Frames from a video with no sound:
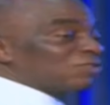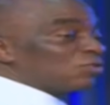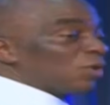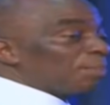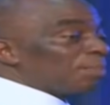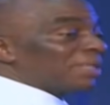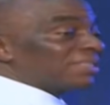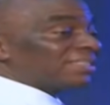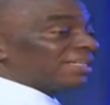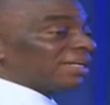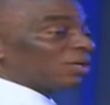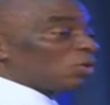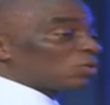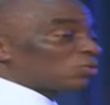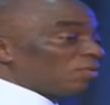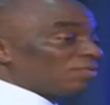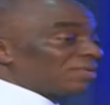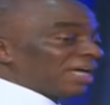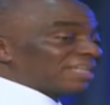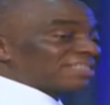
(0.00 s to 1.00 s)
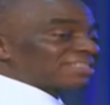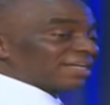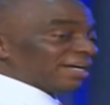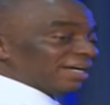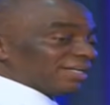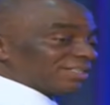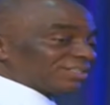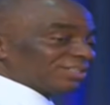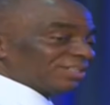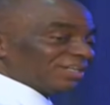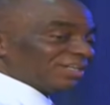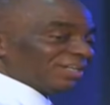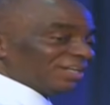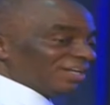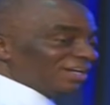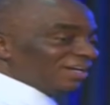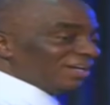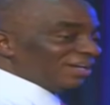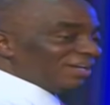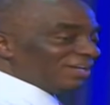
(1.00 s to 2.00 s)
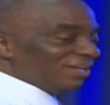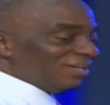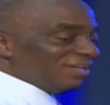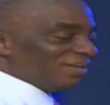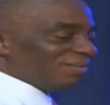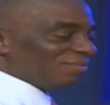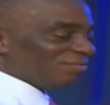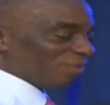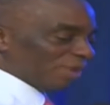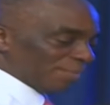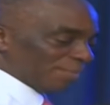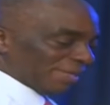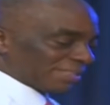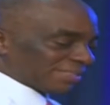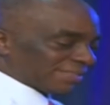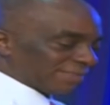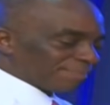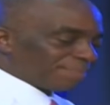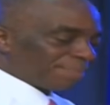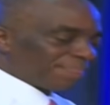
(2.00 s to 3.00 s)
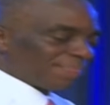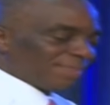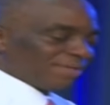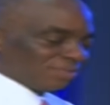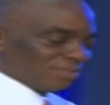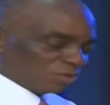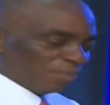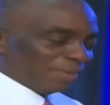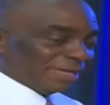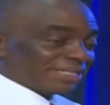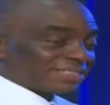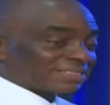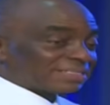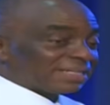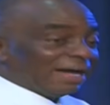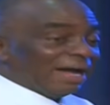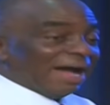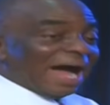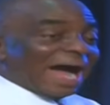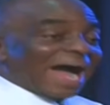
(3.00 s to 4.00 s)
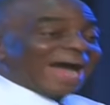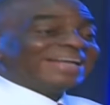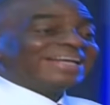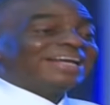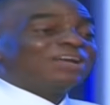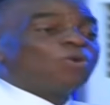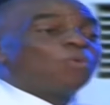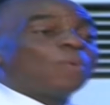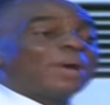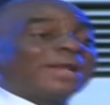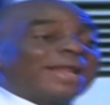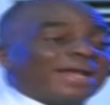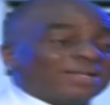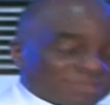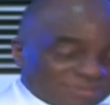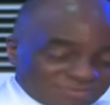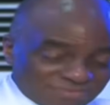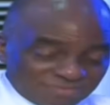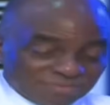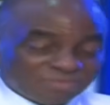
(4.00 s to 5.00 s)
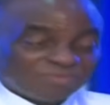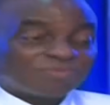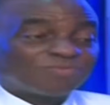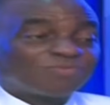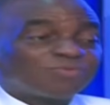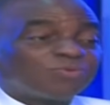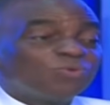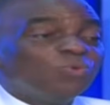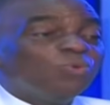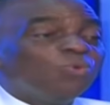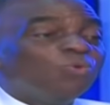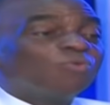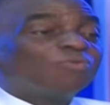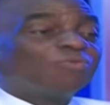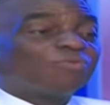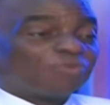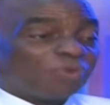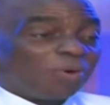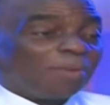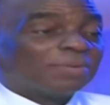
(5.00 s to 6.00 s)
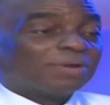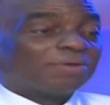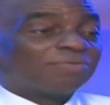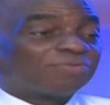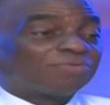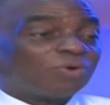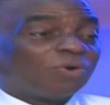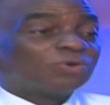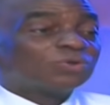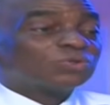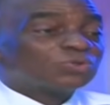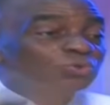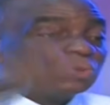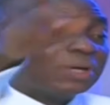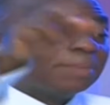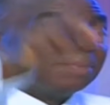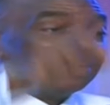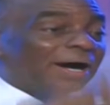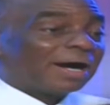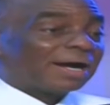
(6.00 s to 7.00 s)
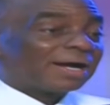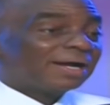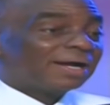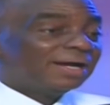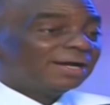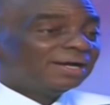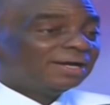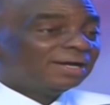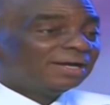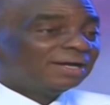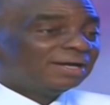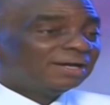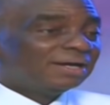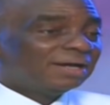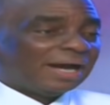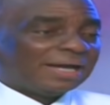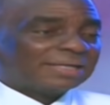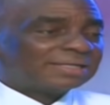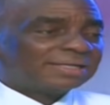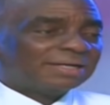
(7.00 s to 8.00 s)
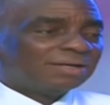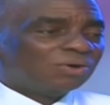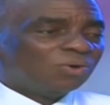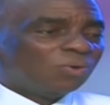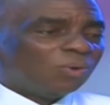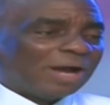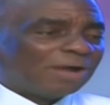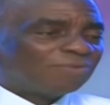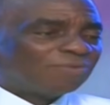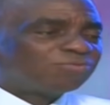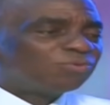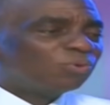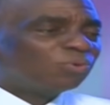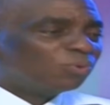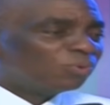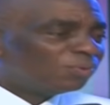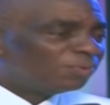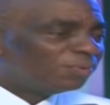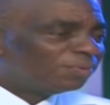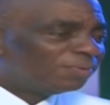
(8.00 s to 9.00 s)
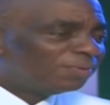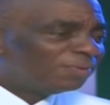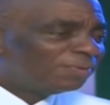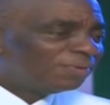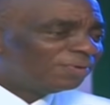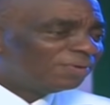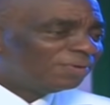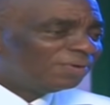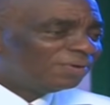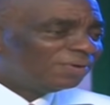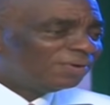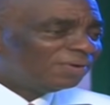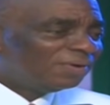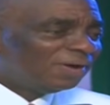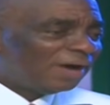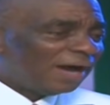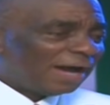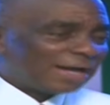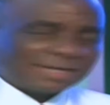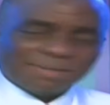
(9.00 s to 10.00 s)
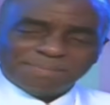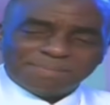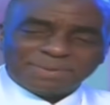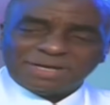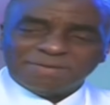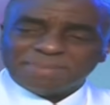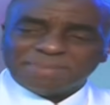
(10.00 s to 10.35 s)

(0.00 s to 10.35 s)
to a place in the course of that search for a meeting to minister. I didn't know when I flew from the front to the back. I didn't go, I flew. I didn't believe